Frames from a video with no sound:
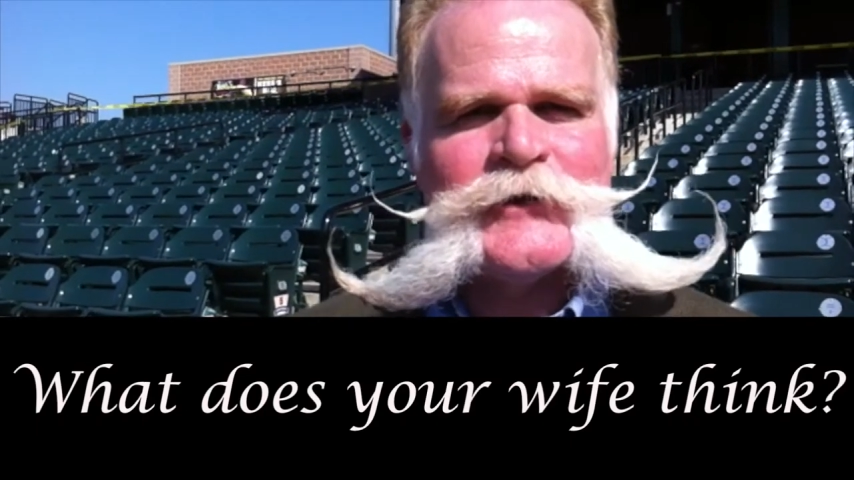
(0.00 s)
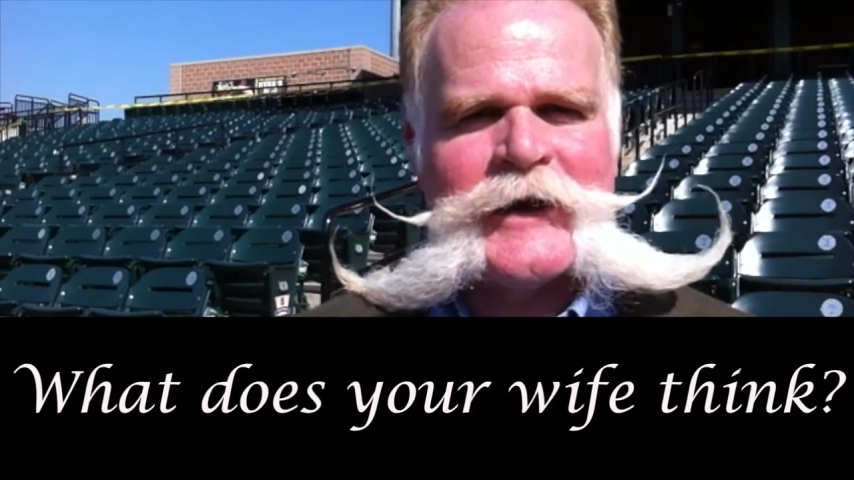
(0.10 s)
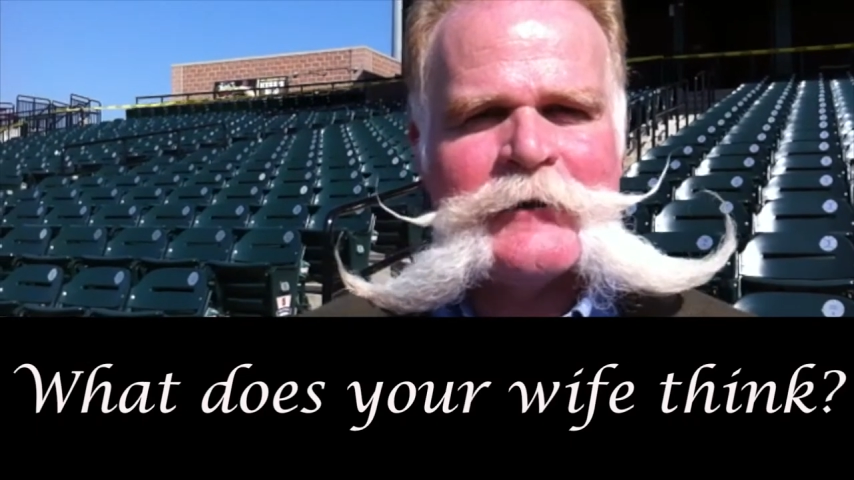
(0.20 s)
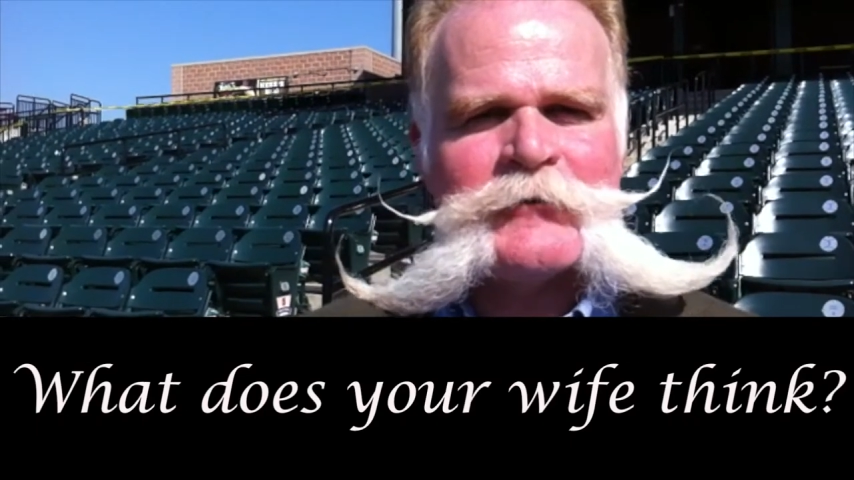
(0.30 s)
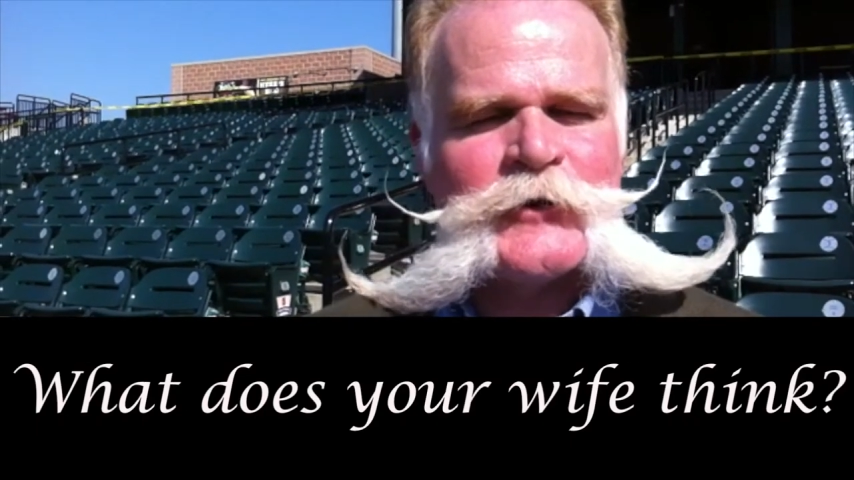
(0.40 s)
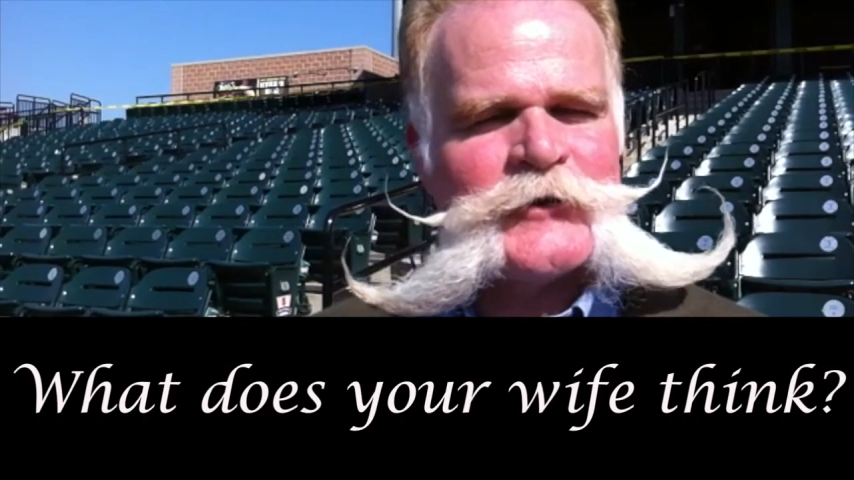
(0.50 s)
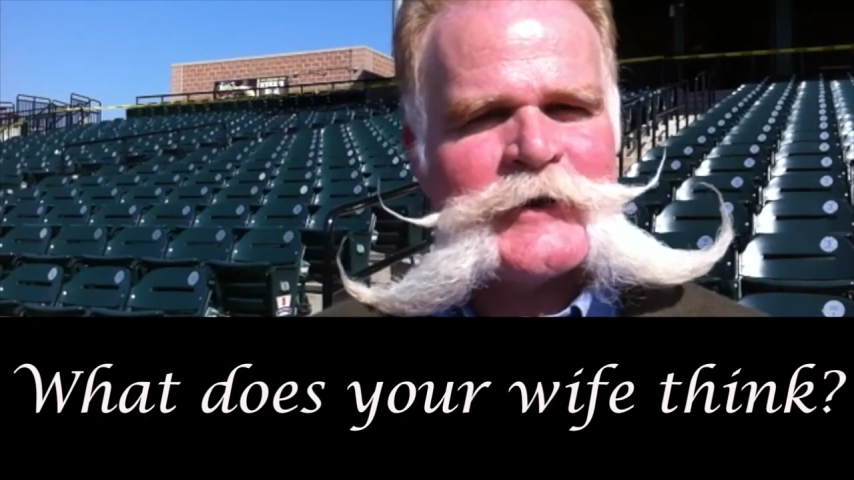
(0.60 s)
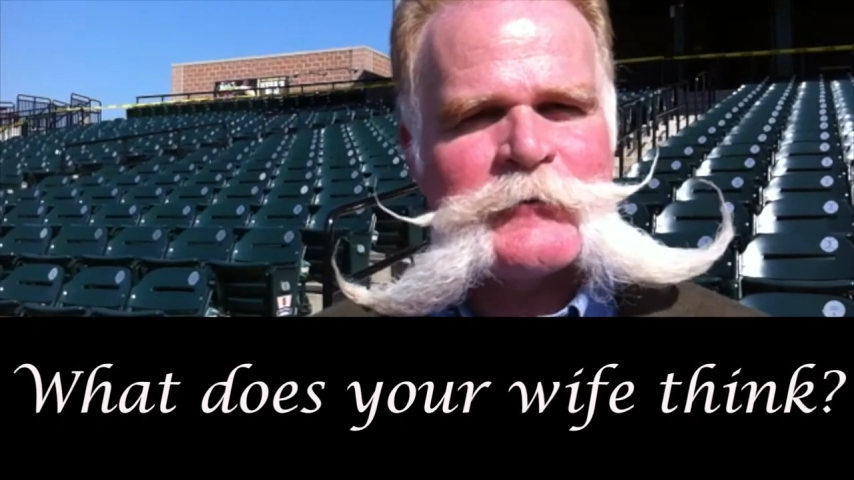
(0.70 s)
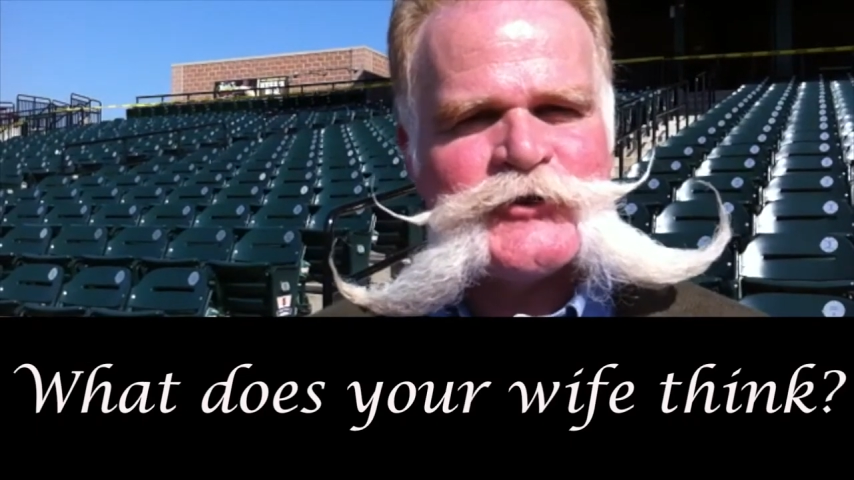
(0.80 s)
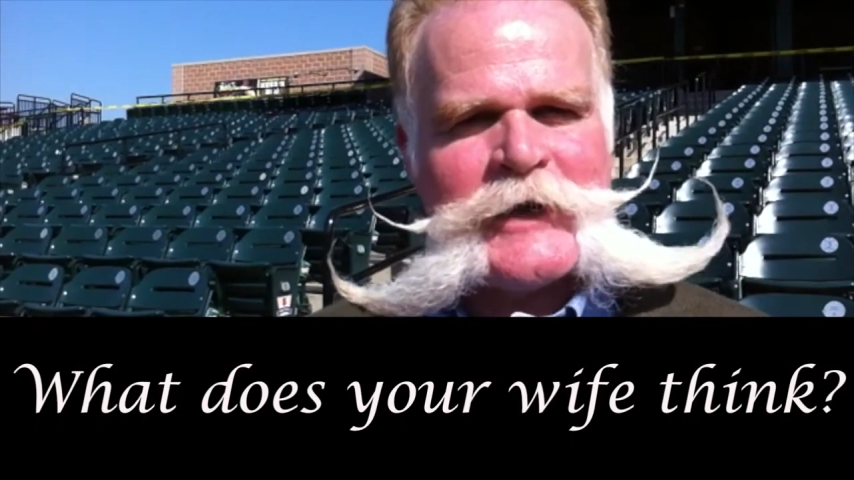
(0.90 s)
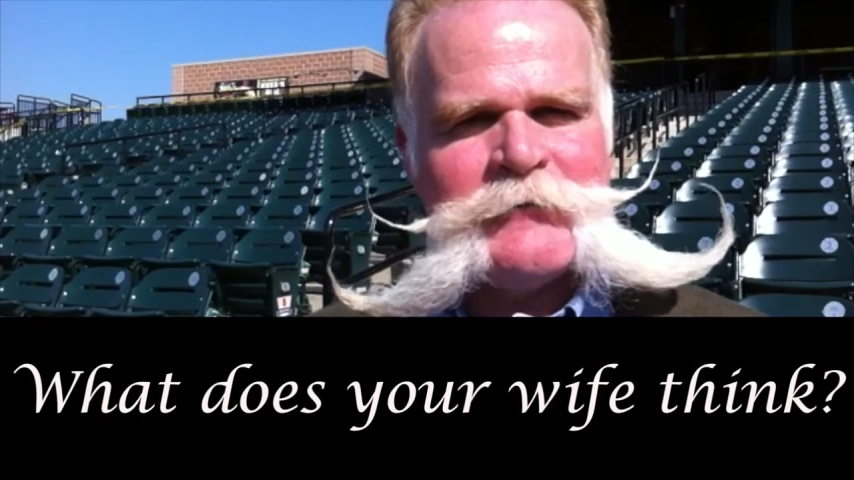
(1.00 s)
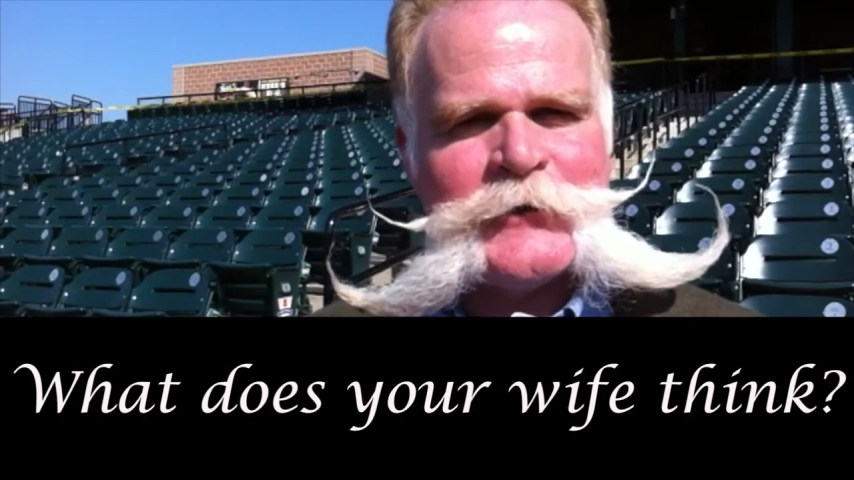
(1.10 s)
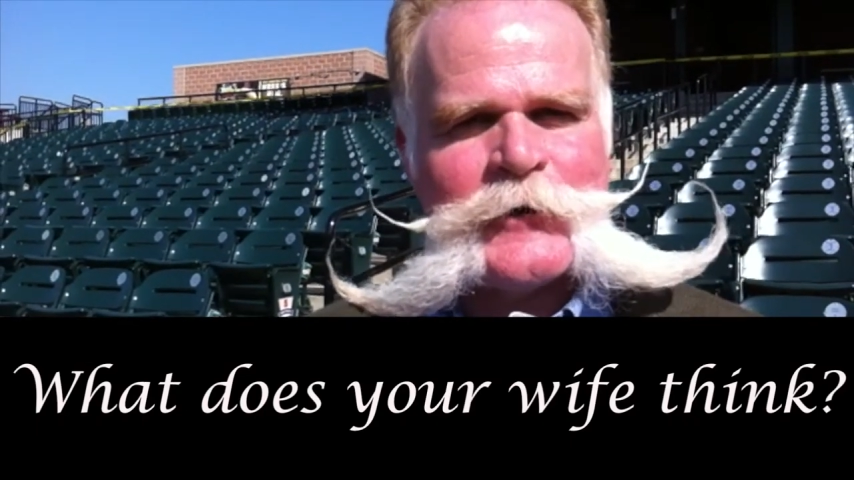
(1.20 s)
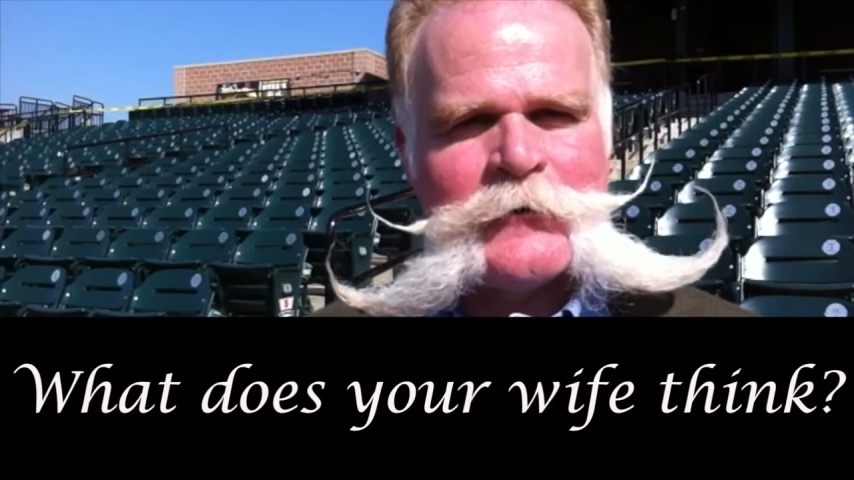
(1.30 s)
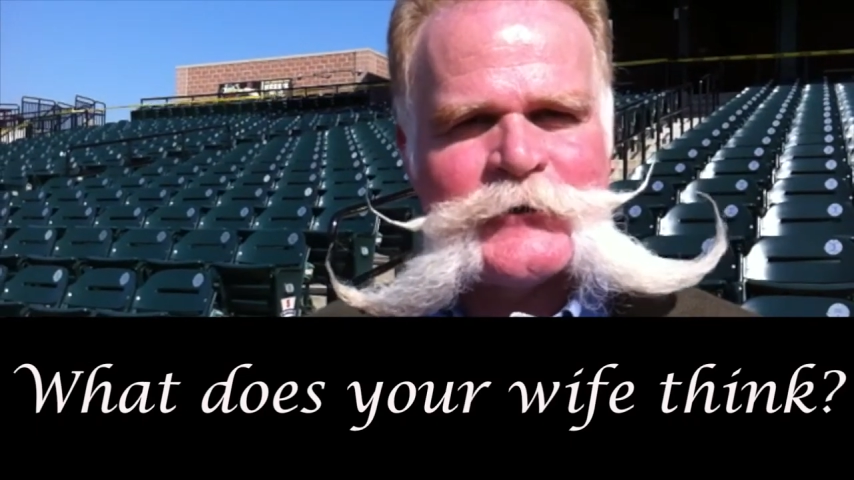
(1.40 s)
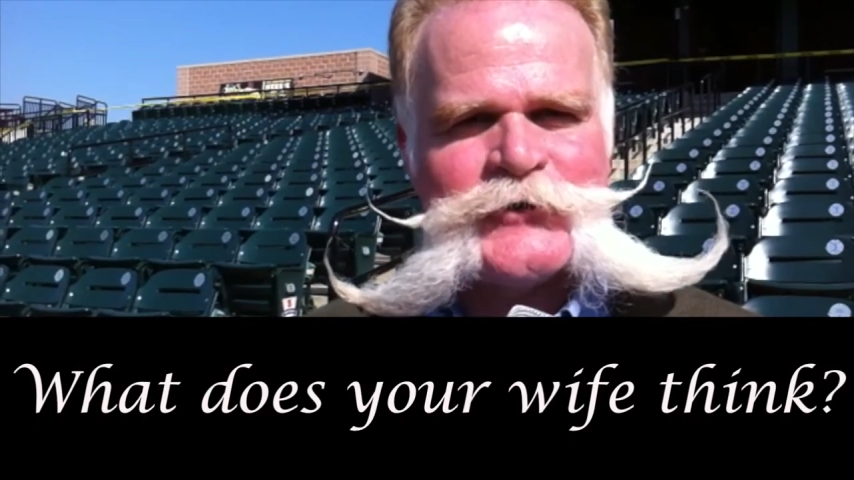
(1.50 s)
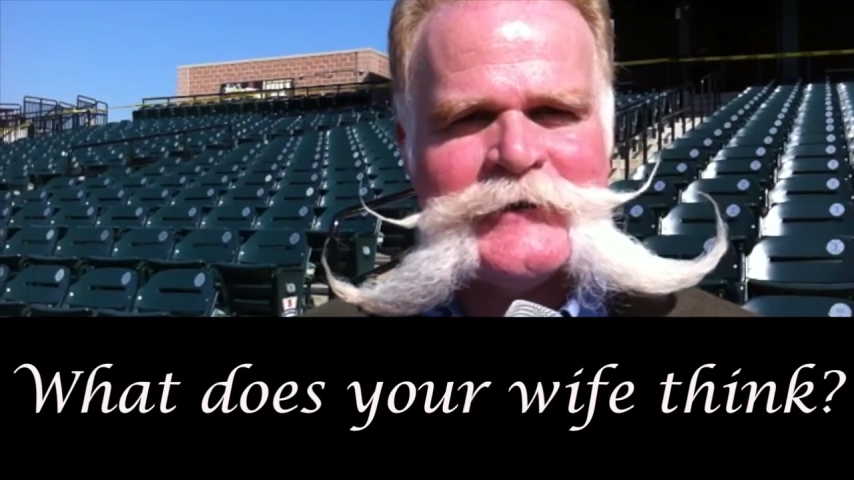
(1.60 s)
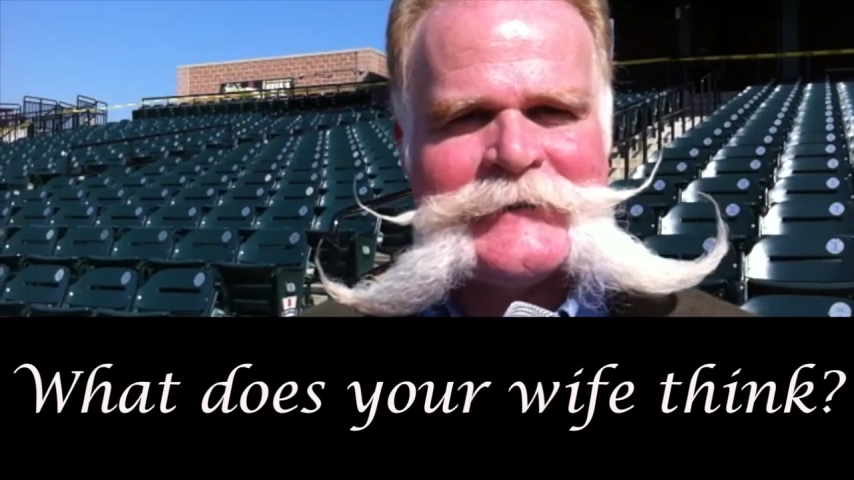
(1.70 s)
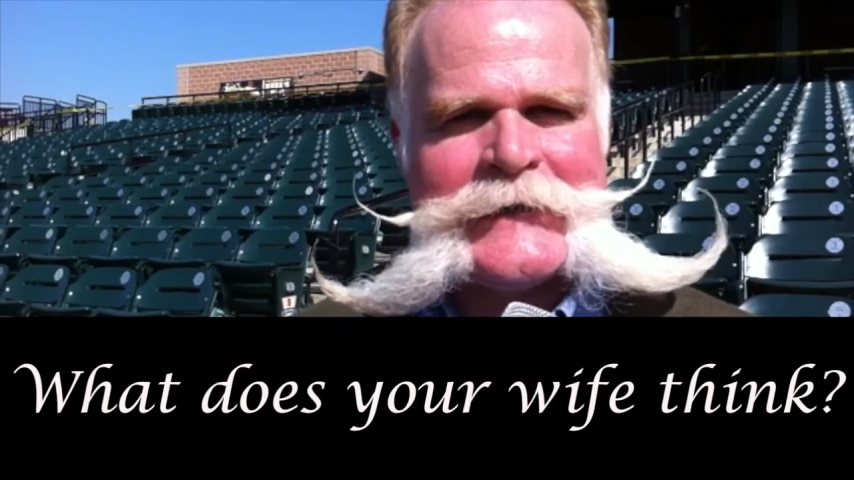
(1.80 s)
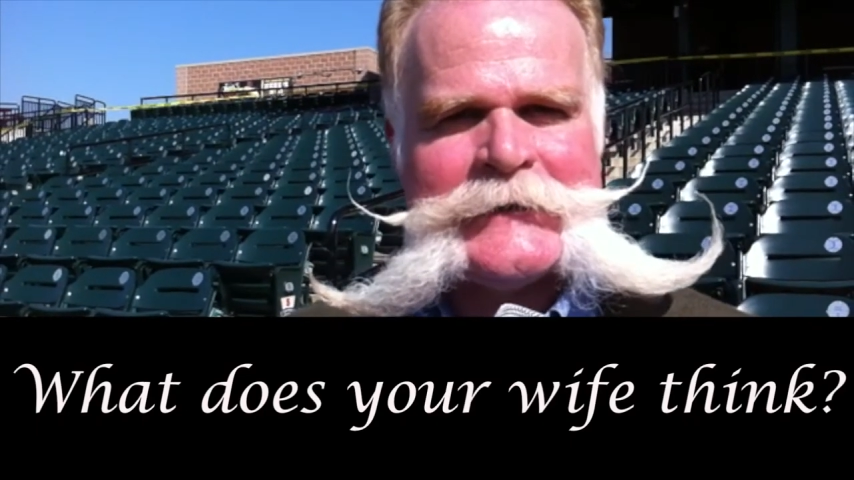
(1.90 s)
I never told her I was shaving it off, and
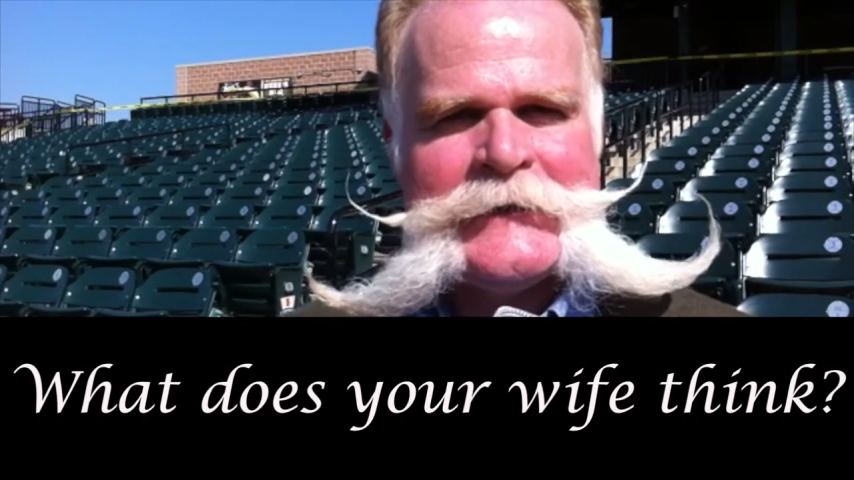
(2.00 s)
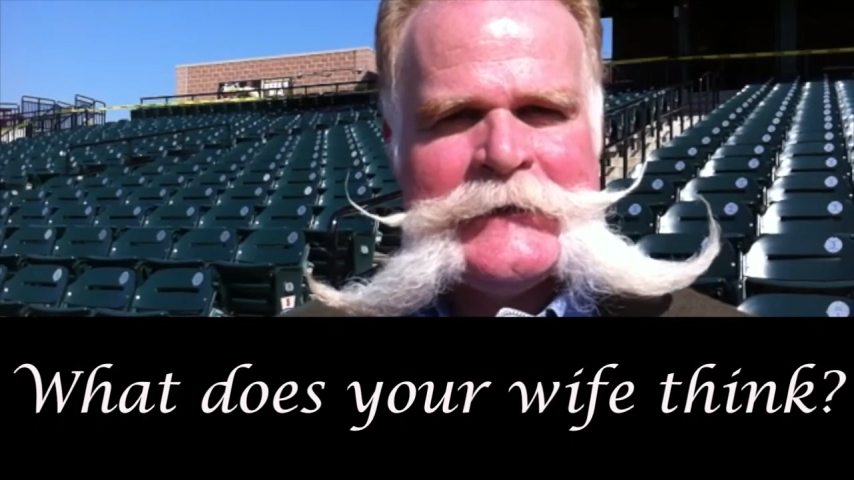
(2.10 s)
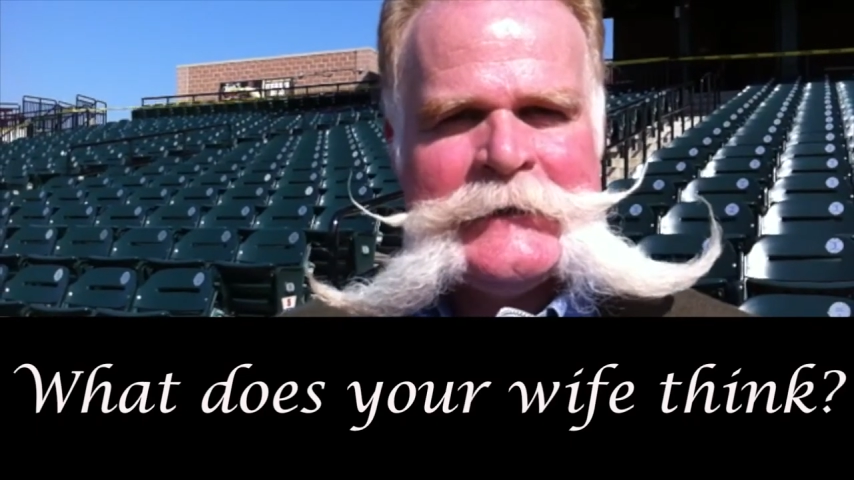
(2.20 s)
she said,